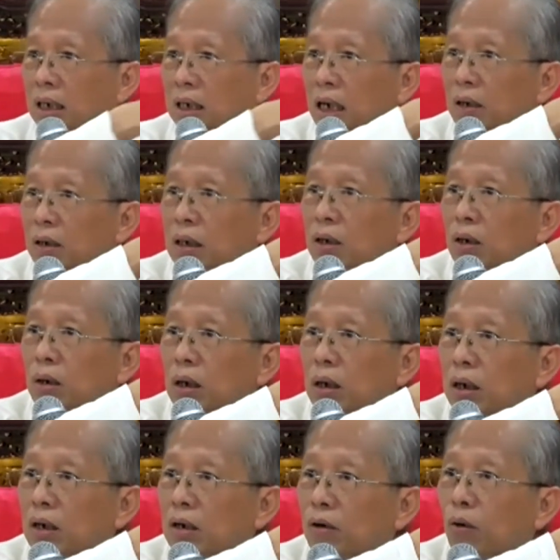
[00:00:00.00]
That
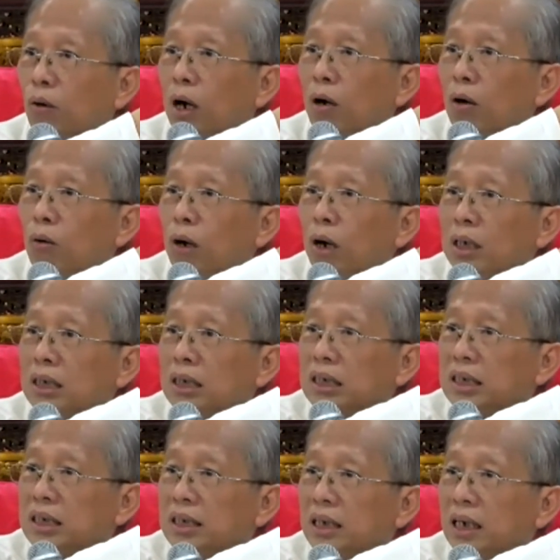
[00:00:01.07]
hua hua
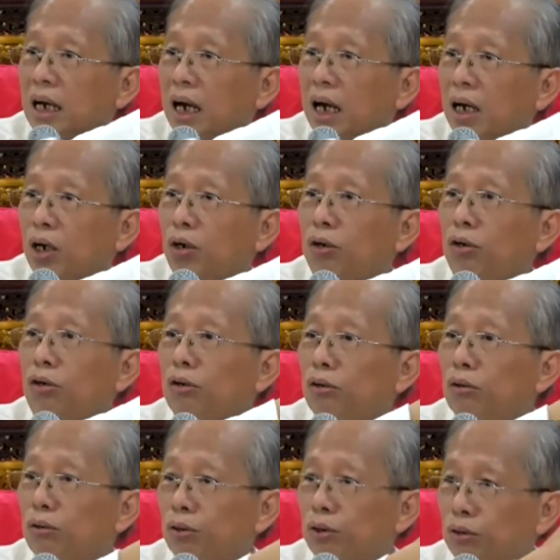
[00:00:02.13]
si jie,
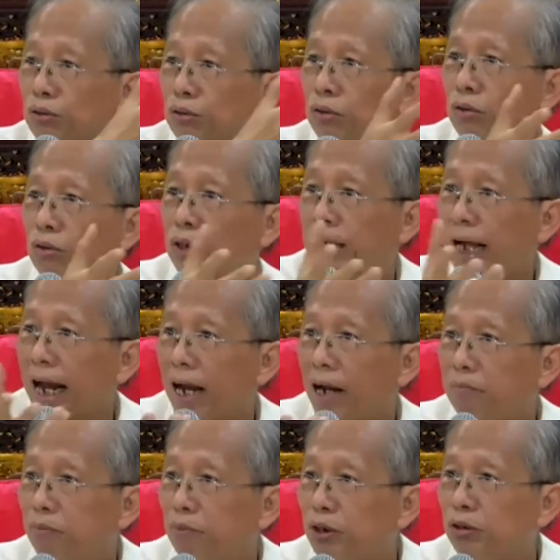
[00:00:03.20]
lure you, no,
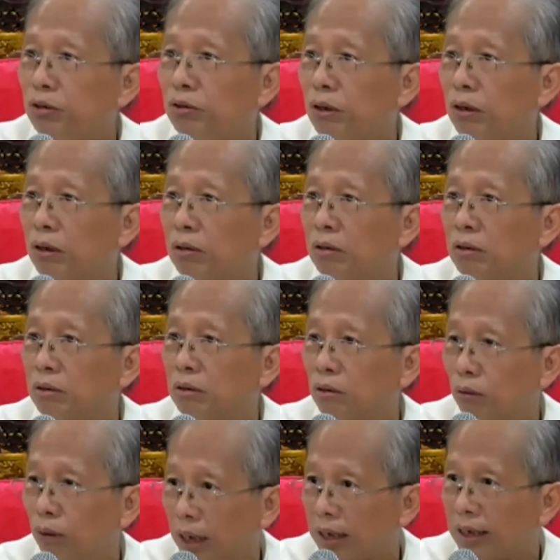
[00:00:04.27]
tempt you. No. You know
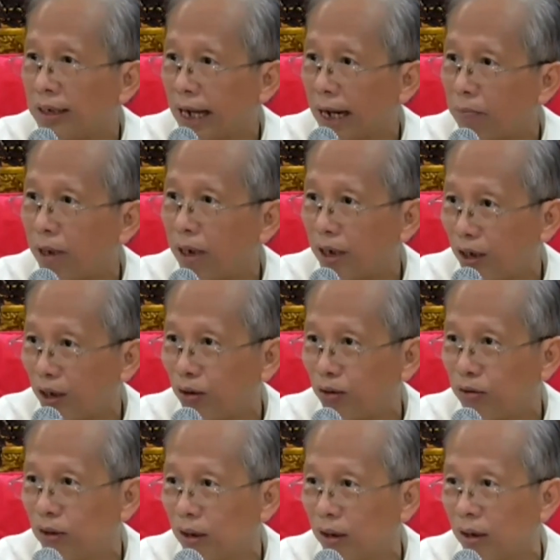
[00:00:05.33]
what is tempt and
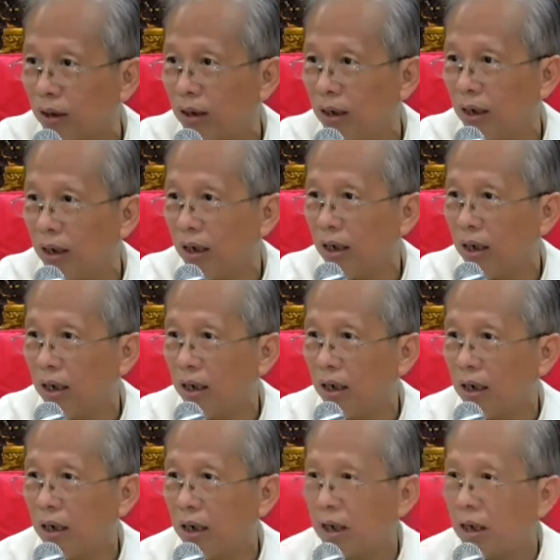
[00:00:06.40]
lure or not?
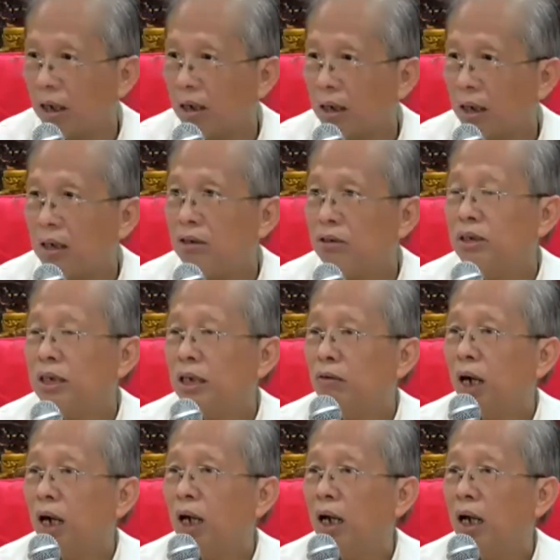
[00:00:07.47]
Then you say
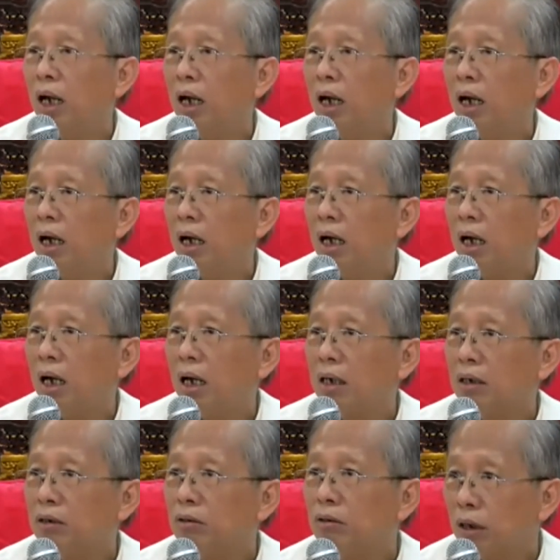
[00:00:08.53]
what?
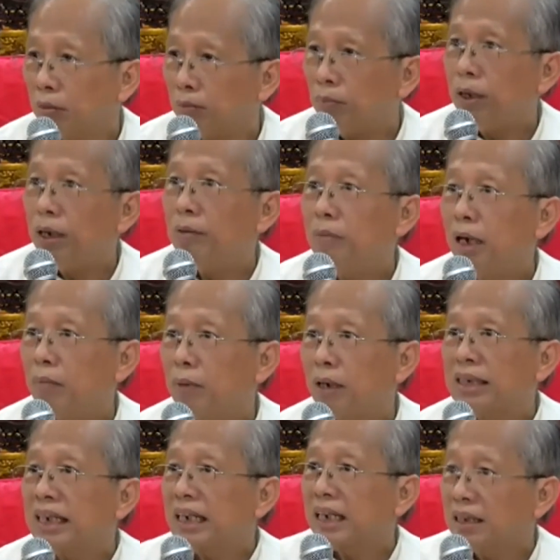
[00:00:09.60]
You go and blame lah, my
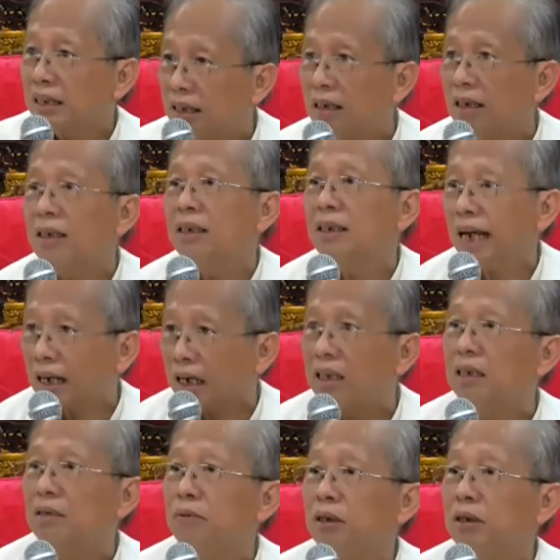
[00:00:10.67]
secretary
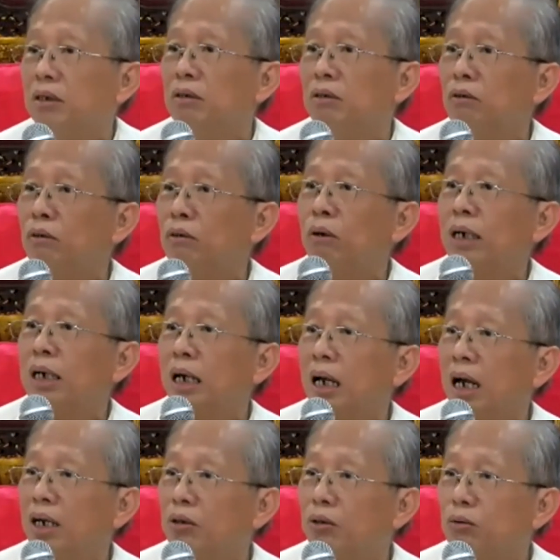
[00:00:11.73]
tackle me, you know, what can
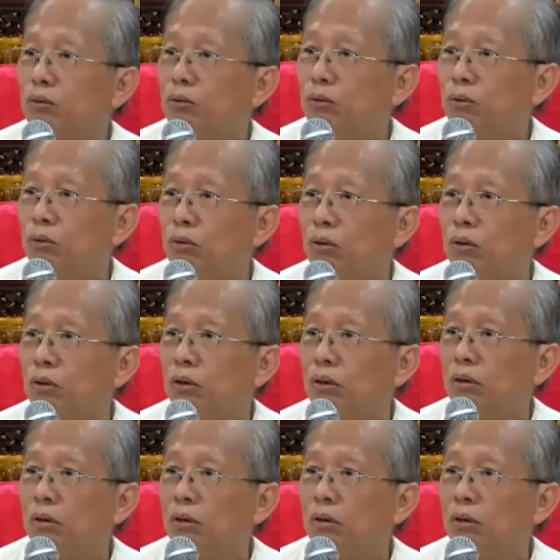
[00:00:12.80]
I do?